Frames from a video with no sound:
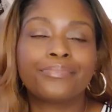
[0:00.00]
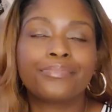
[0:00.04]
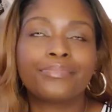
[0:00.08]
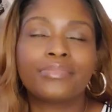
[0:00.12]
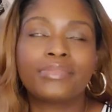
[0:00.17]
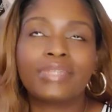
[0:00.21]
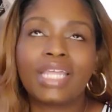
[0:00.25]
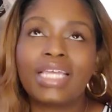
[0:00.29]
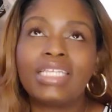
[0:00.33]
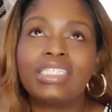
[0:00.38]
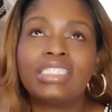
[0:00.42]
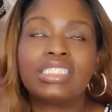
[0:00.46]

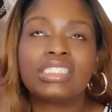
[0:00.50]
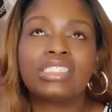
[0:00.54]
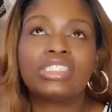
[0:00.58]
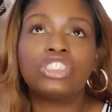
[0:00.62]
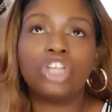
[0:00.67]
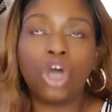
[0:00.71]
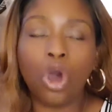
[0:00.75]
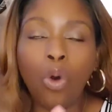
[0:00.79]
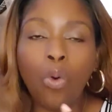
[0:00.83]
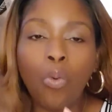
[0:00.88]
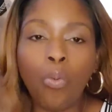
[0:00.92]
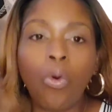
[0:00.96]
They just
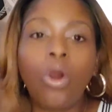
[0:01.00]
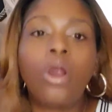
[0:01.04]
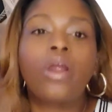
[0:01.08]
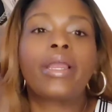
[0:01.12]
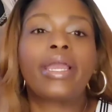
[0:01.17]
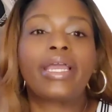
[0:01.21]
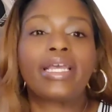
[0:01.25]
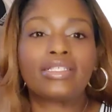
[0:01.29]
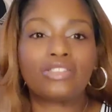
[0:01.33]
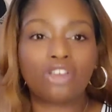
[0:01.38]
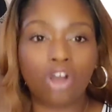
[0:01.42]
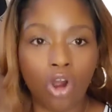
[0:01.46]
don't work
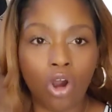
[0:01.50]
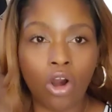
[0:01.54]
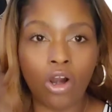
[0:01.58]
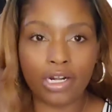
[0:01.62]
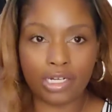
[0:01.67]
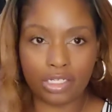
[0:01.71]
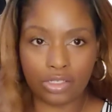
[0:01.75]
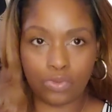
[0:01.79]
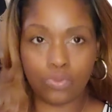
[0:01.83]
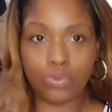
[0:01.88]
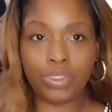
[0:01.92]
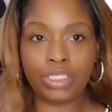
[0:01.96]
as hard
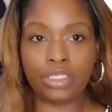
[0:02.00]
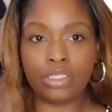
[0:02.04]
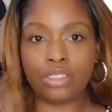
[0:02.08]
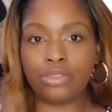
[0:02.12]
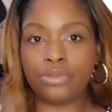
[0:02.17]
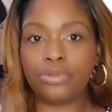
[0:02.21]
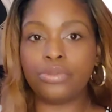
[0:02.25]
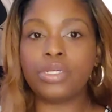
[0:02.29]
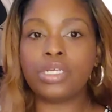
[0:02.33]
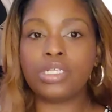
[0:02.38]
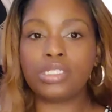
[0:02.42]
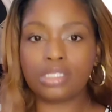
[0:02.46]
as we do.